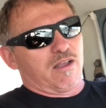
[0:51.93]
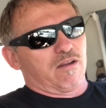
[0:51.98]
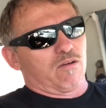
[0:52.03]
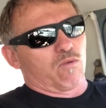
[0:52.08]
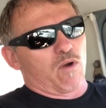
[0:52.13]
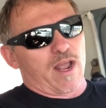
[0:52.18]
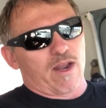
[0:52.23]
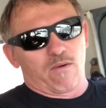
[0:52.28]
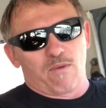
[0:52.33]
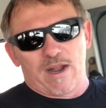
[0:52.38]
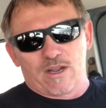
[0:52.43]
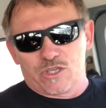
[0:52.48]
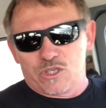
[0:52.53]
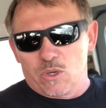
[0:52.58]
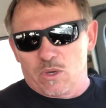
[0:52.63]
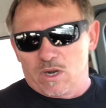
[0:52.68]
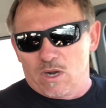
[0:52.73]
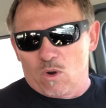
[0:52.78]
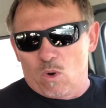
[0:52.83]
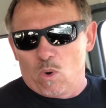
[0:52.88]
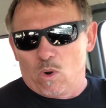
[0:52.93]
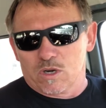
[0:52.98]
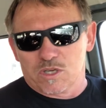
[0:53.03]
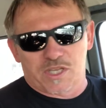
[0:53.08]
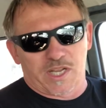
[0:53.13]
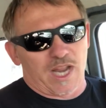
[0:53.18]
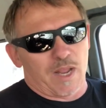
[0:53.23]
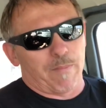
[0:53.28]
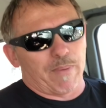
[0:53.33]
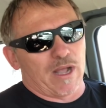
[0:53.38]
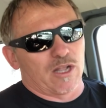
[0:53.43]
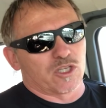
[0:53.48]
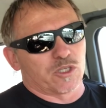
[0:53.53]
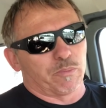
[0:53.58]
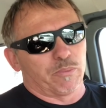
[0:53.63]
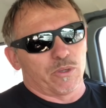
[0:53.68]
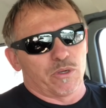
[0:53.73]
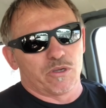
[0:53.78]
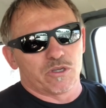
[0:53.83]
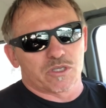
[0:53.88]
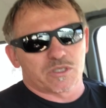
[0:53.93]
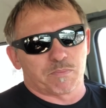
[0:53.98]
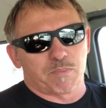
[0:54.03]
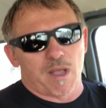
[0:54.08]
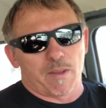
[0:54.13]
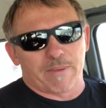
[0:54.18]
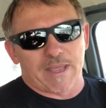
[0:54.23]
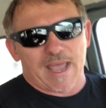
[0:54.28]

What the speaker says: right around 200 horse and 8 pounds of boost, pump